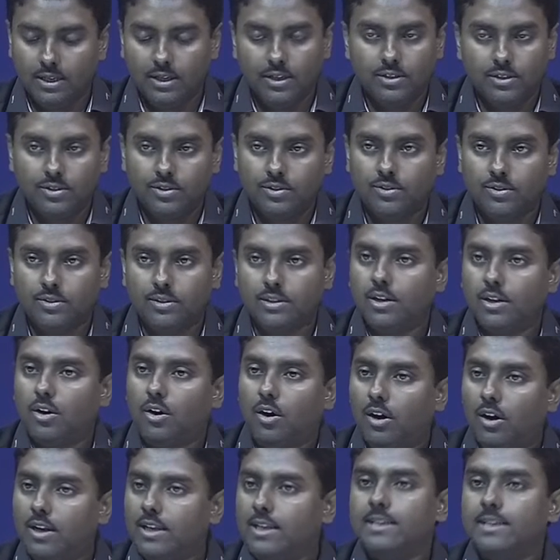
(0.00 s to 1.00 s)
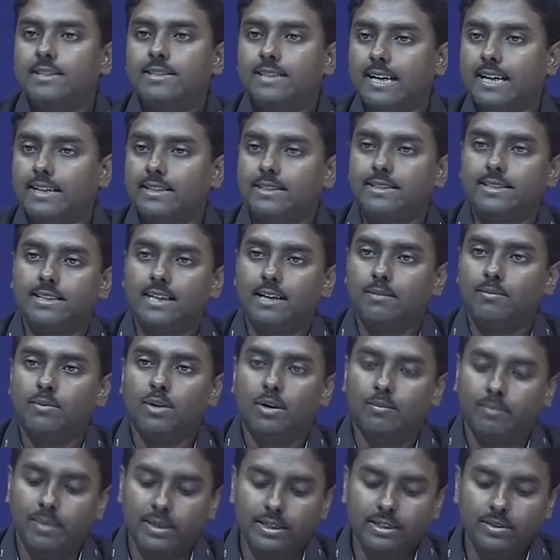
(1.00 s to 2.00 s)
So, the only statistical
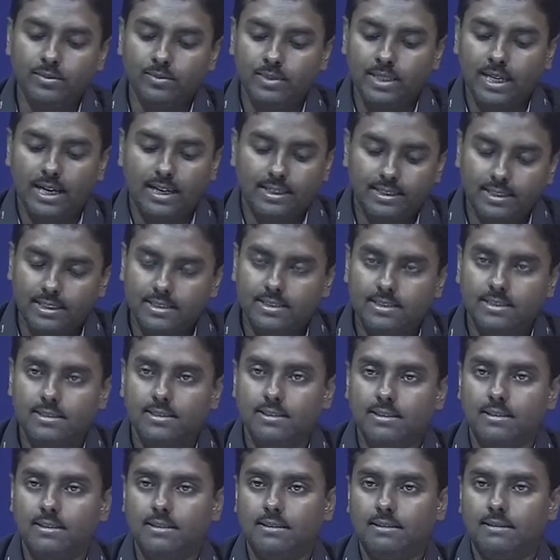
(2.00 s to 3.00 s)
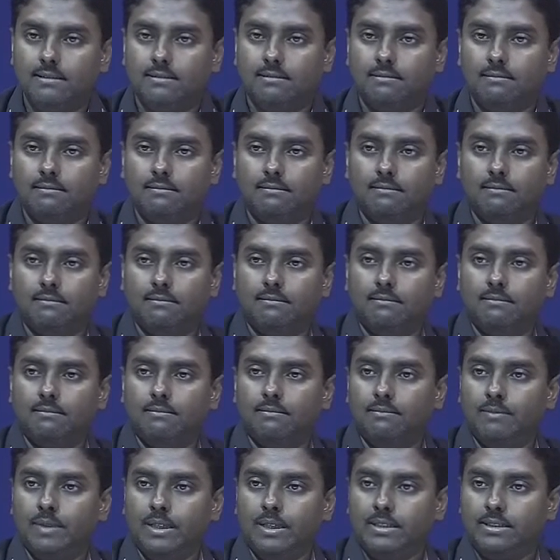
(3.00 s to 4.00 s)
property we are just
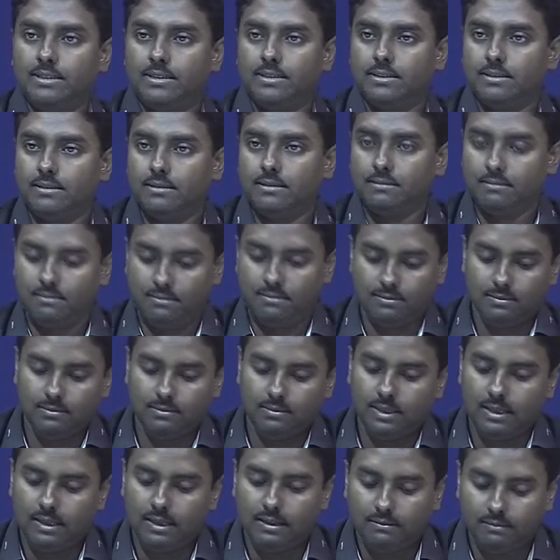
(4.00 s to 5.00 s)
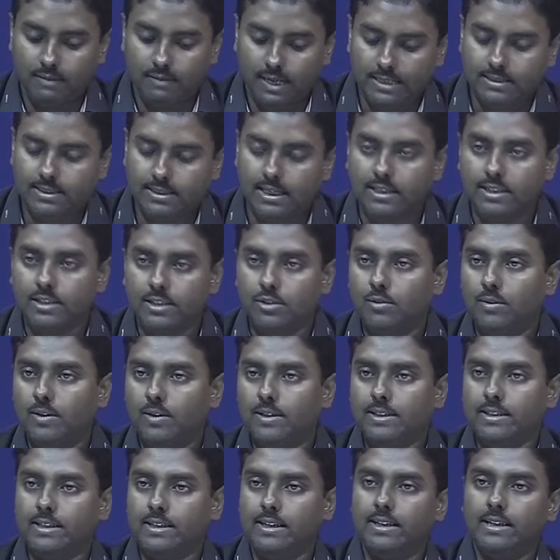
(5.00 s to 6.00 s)
means exerting over
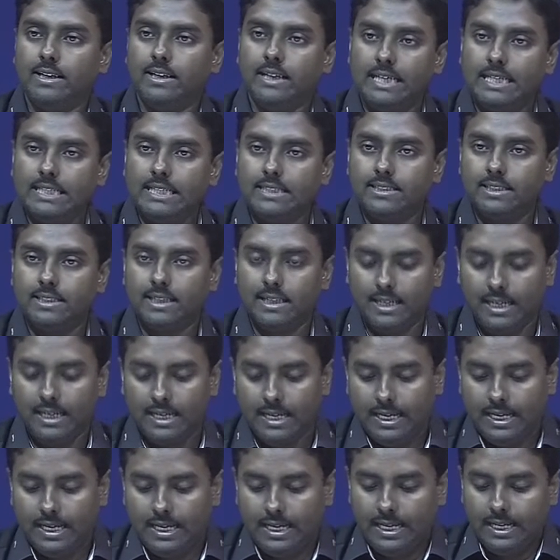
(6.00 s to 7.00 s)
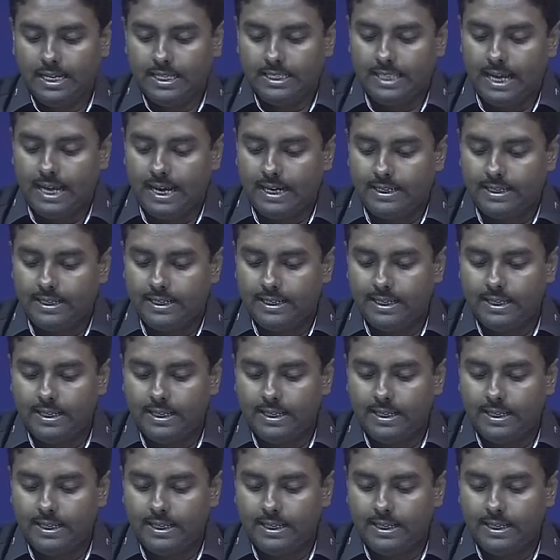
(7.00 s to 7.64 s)
here is that